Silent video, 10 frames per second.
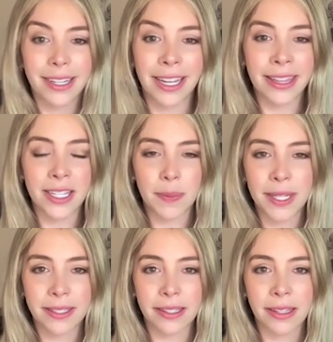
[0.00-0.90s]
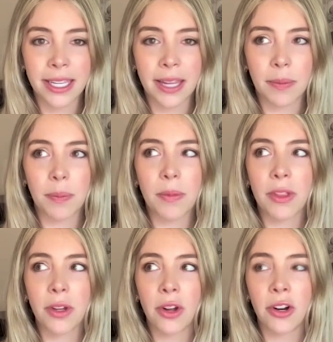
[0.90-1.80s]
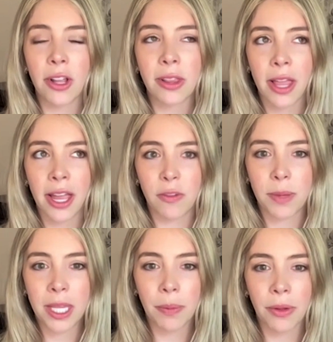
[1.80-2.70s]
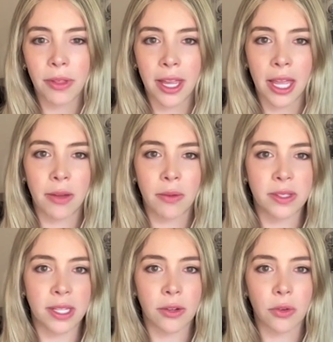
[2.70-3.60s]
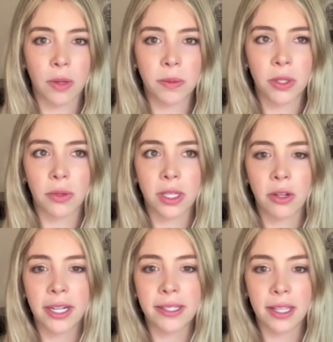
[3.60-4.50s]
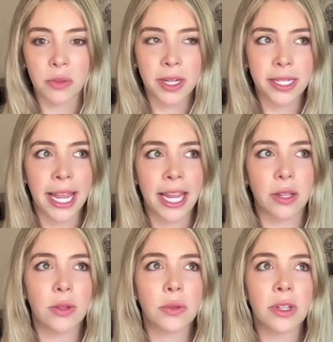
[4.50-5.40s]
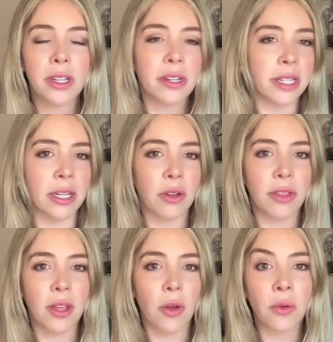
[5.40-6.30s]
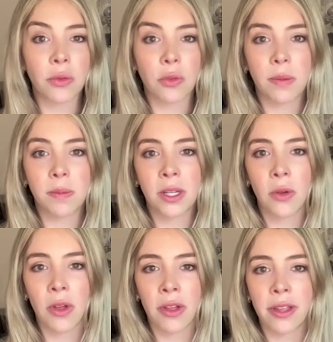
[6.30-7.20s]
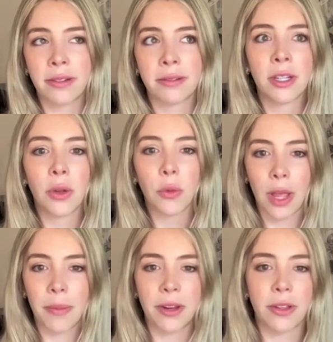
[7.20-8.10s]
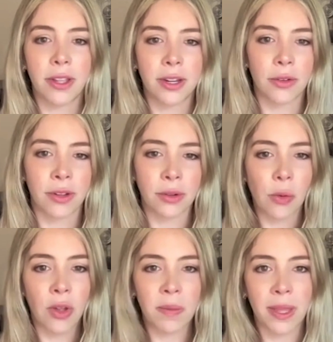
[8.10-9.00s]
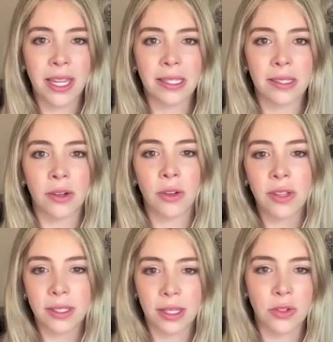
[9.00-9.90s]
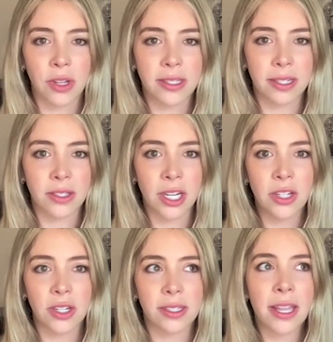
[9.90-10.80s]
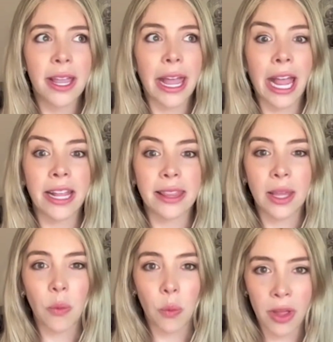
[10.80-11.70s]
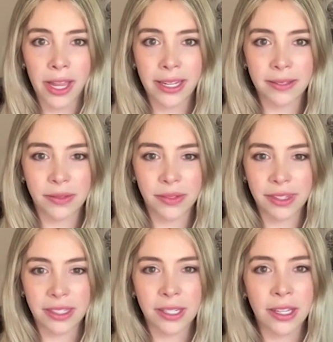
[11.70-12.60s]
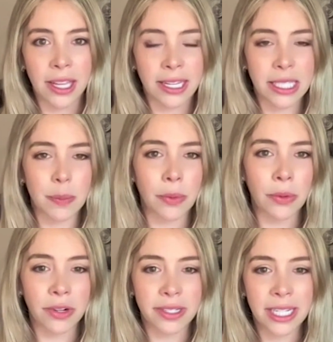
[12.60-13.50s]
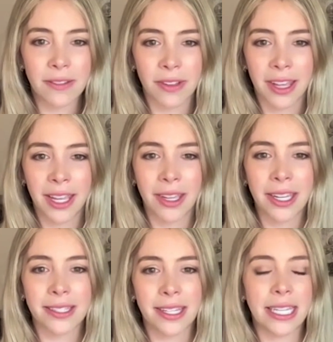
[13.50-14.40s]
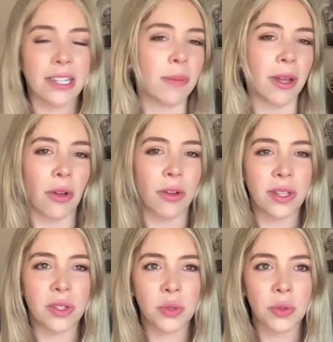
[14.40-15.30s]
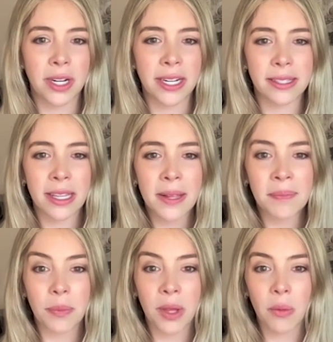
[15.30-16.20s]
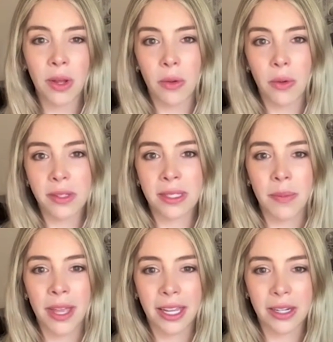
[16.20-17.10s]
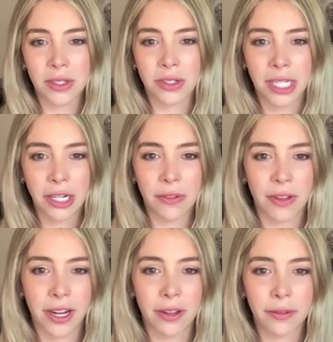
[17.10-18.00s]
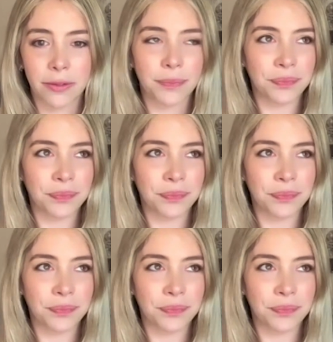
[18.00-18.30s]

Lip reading: that's basically it. There are a lot of people that I would say are crypto curious, like my dad, who, they own crypto on Robinhood, on Coinbase, on all these centralized exchanges, and they want to explore DeFi, right? Because they hear about all these stories. But what holds them back is they're terrified of